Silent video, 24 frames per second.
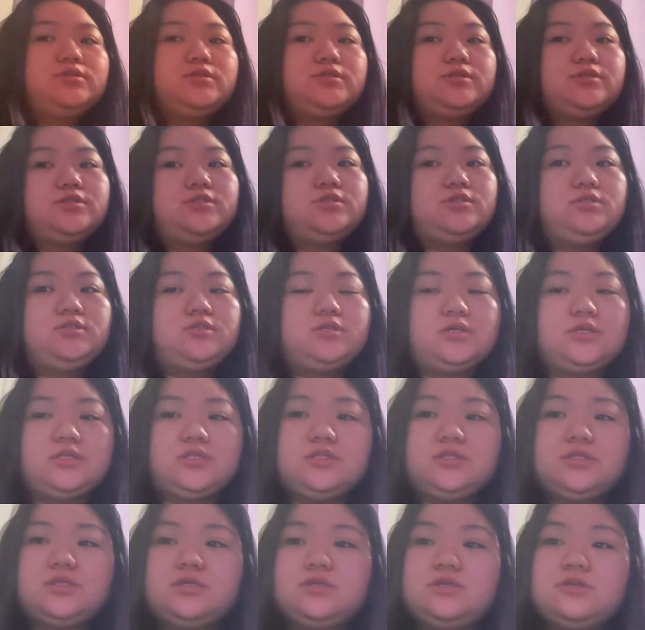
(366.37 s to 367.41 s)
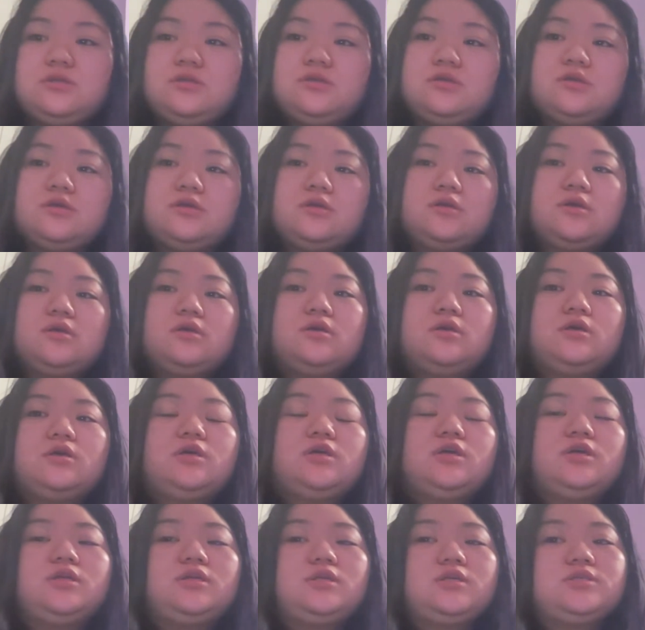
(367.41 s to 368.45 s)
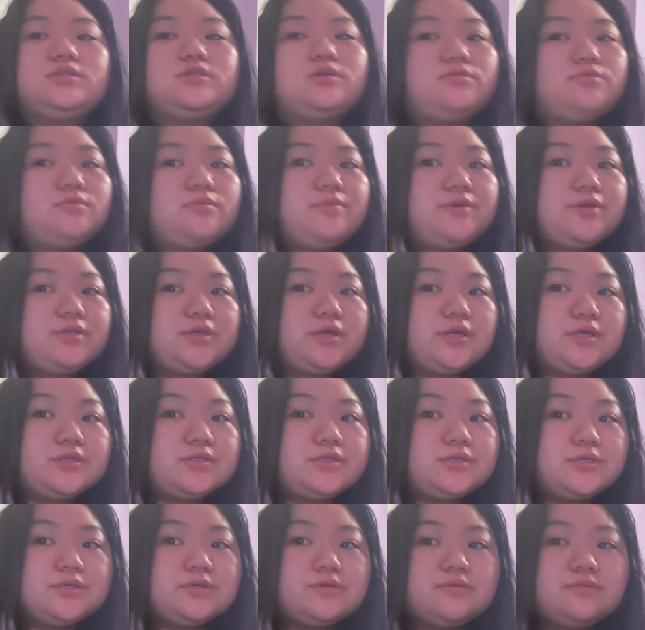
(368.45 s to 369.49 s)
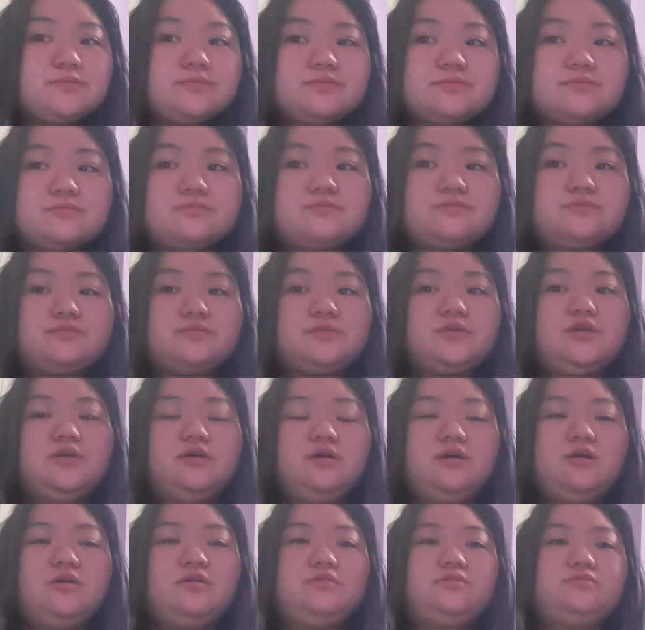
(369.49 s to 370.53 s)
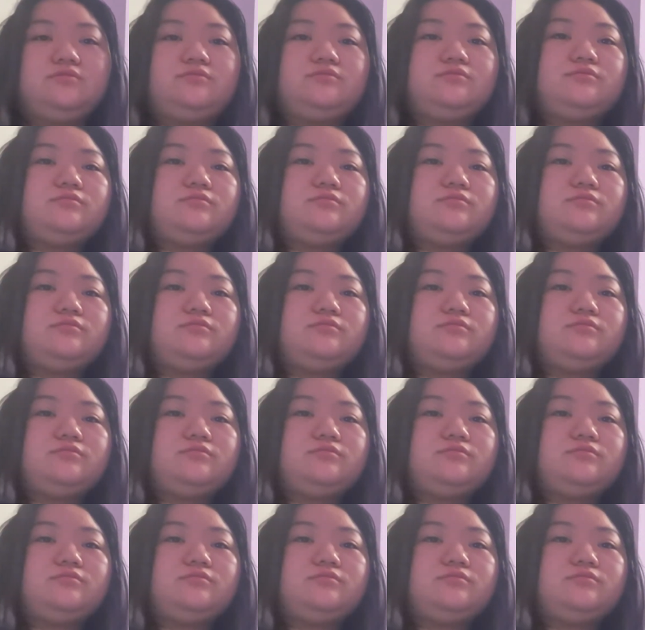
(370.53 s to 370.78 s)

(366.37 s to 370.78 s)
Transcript: is strict and he's overprotective. so